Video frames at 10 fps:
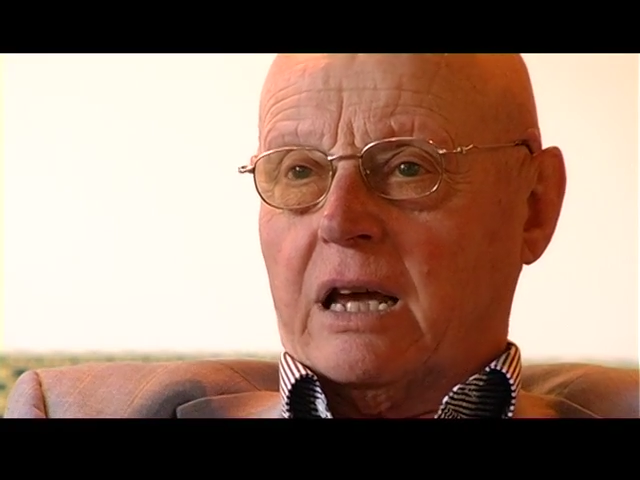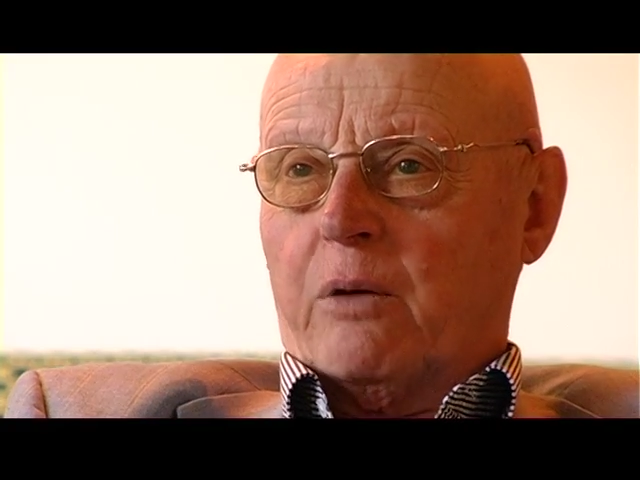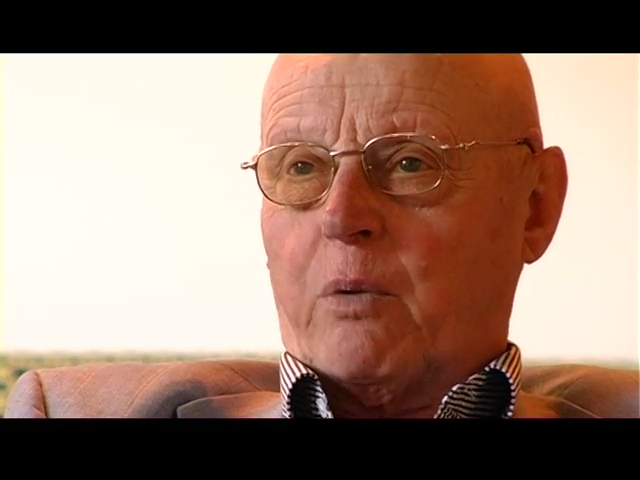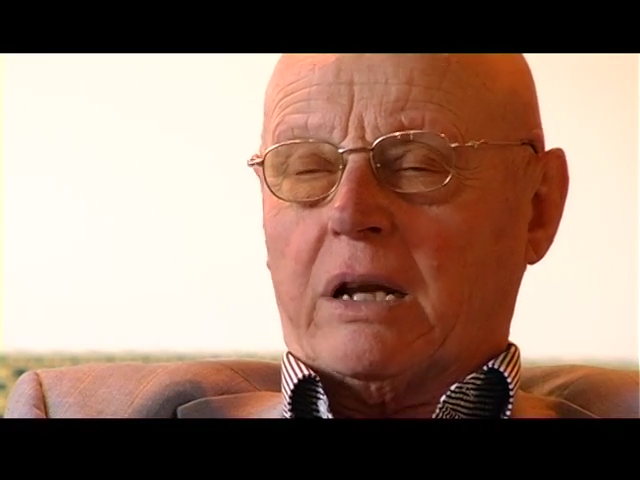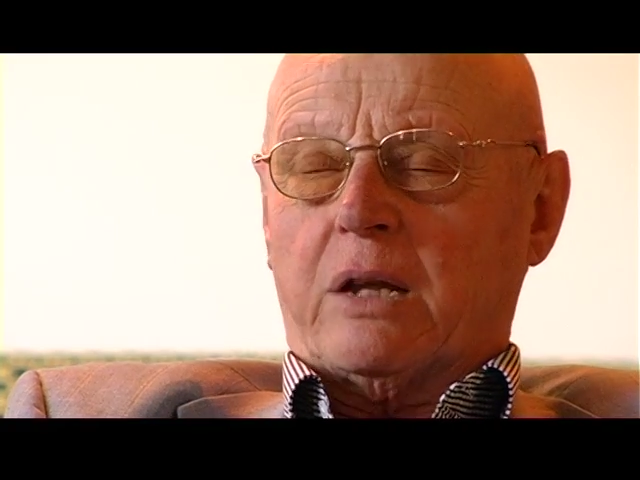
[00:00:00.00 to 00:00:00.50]

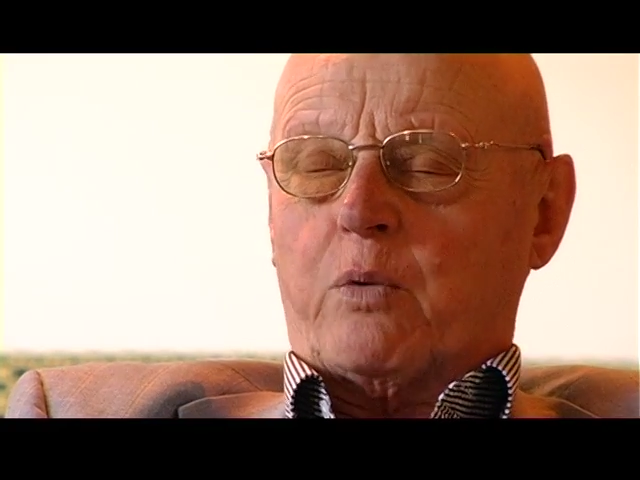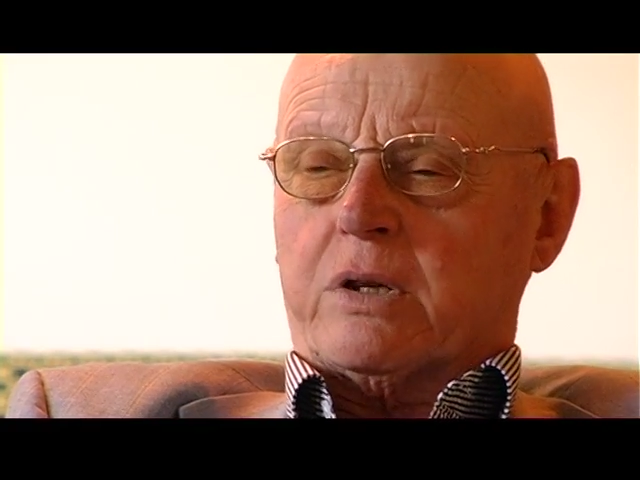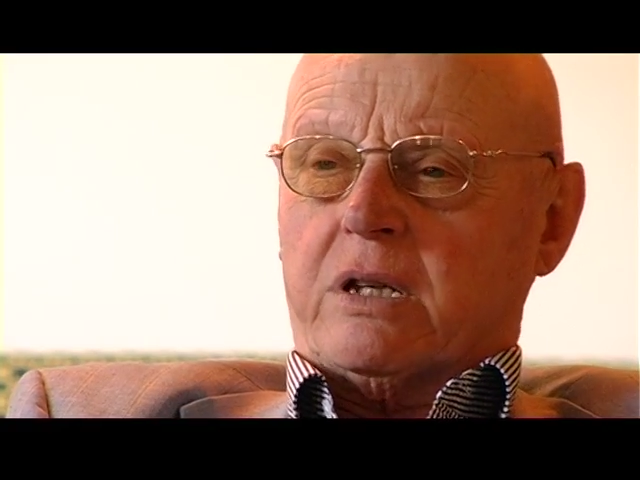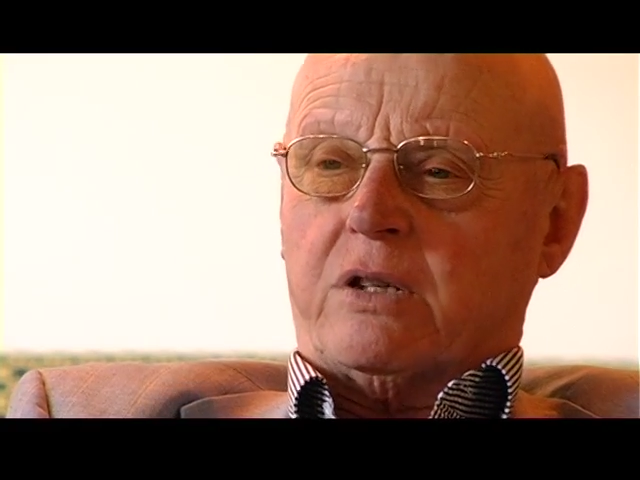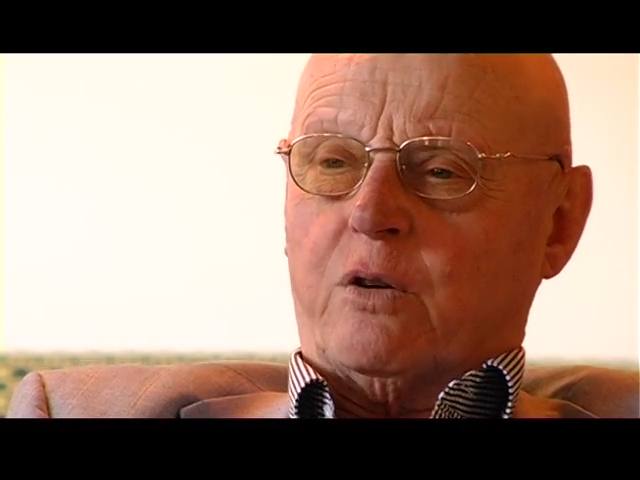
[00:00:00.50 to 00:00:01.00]
well, it
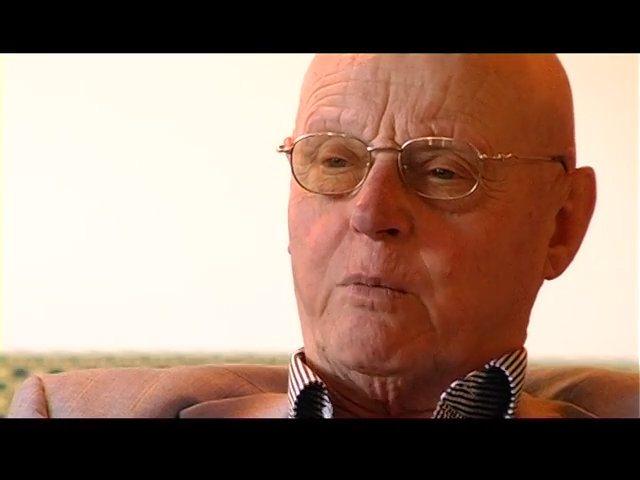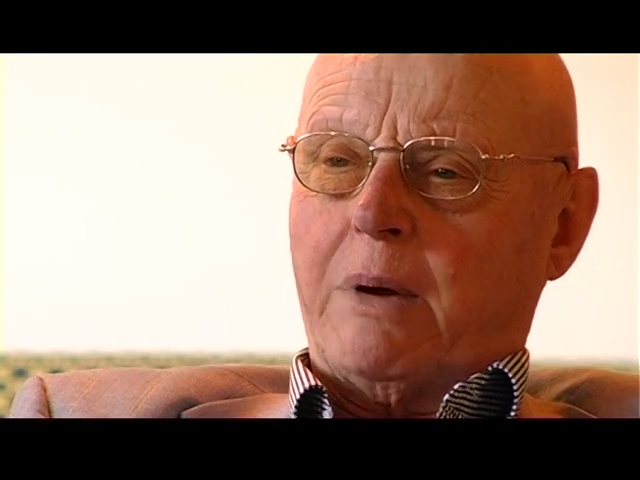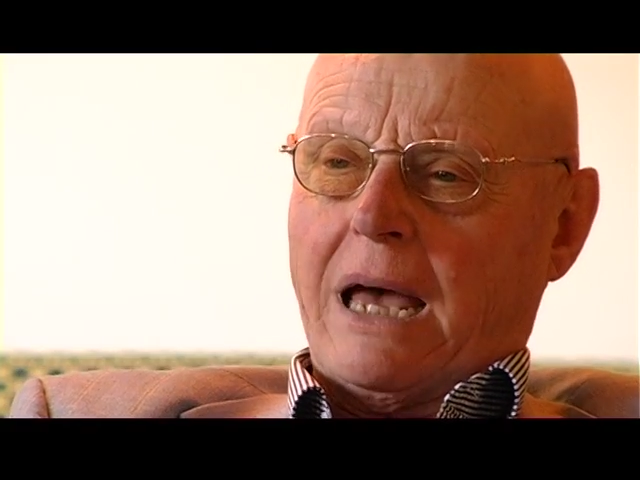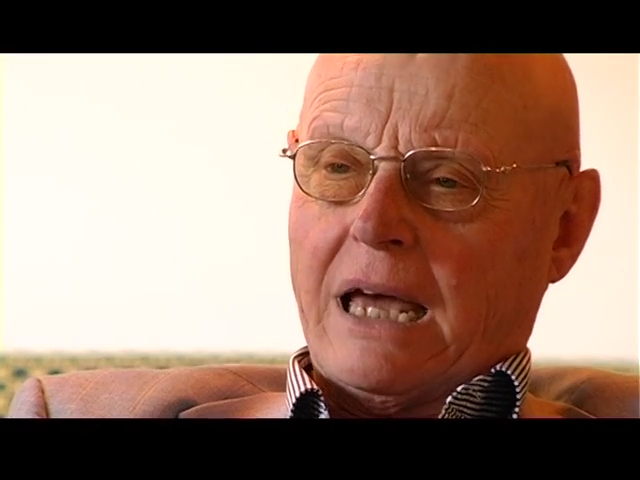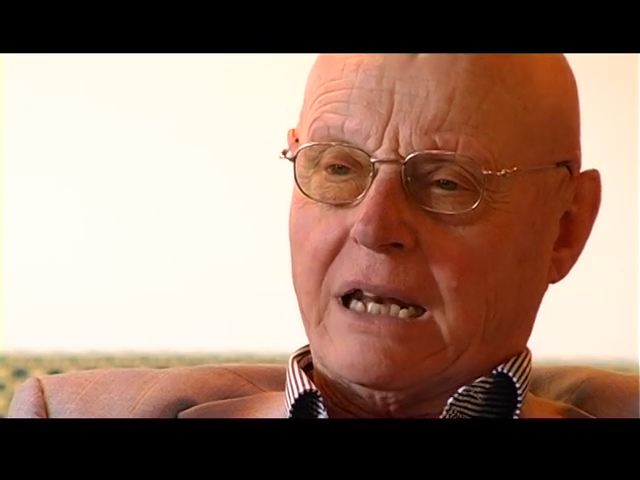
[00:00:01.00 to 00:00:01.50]
wasn't so
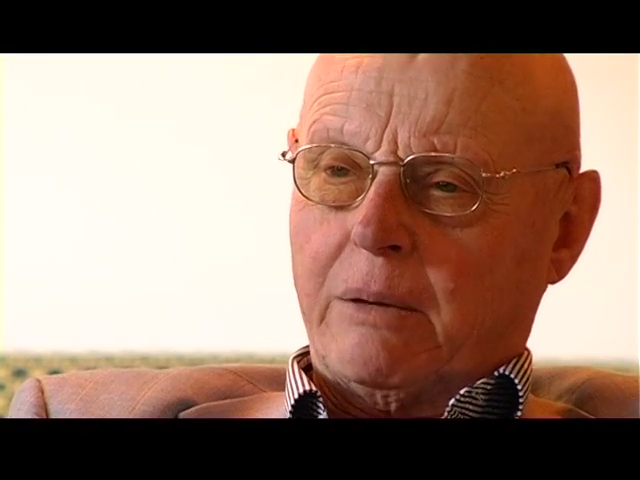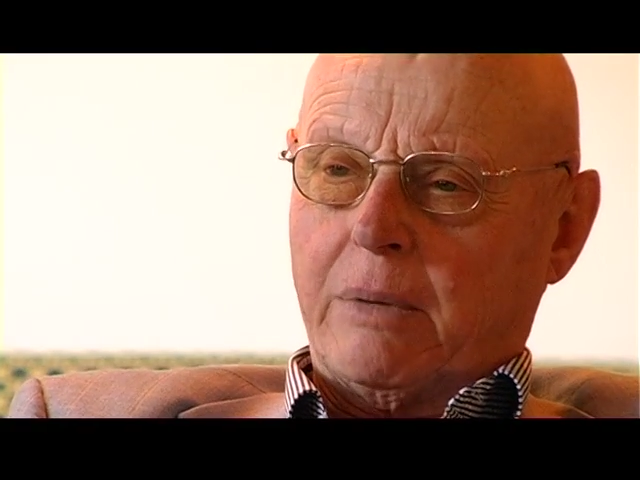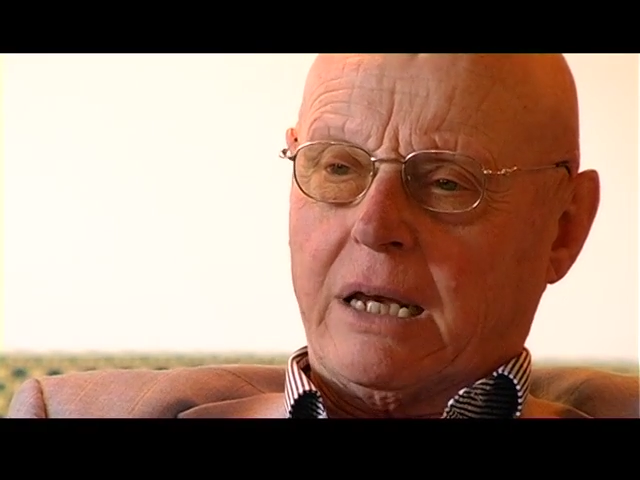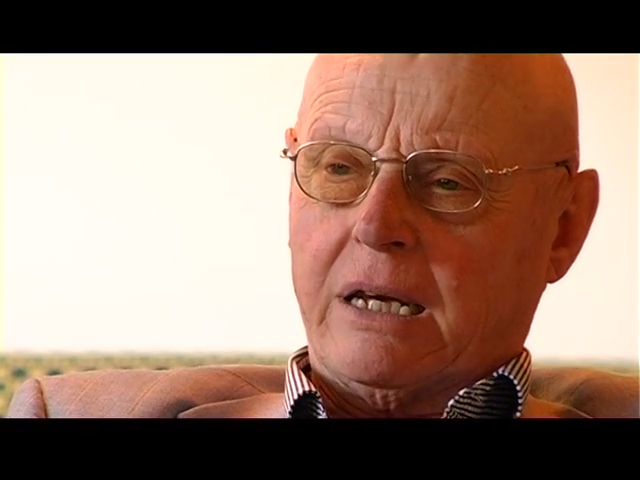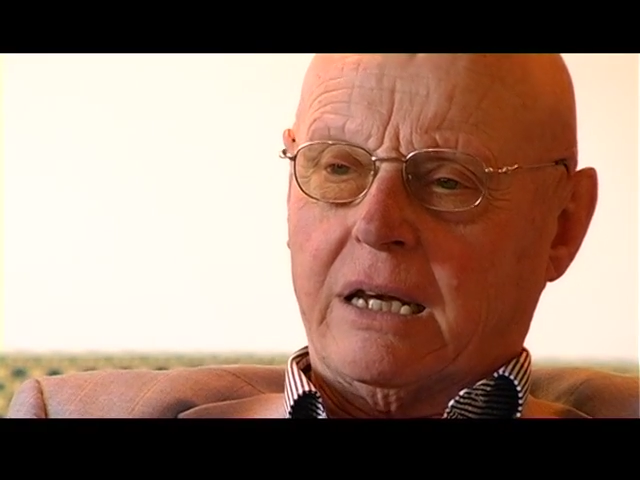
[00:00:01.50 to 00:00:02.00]
bad. I
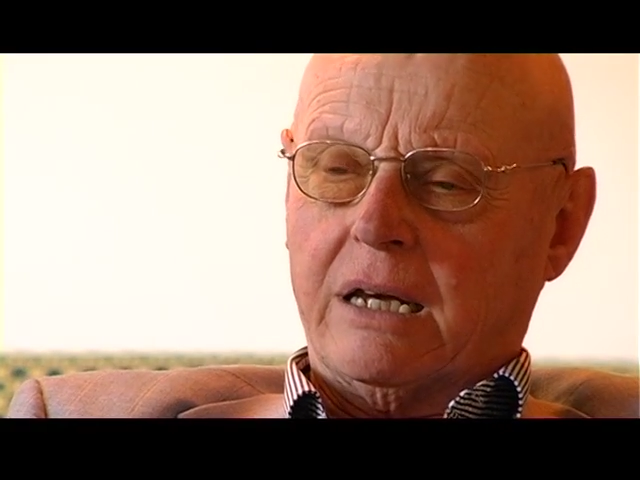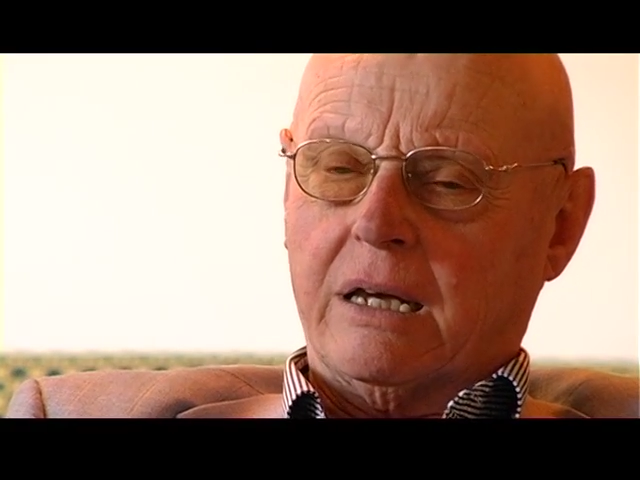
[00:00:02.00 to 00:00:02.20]
mean,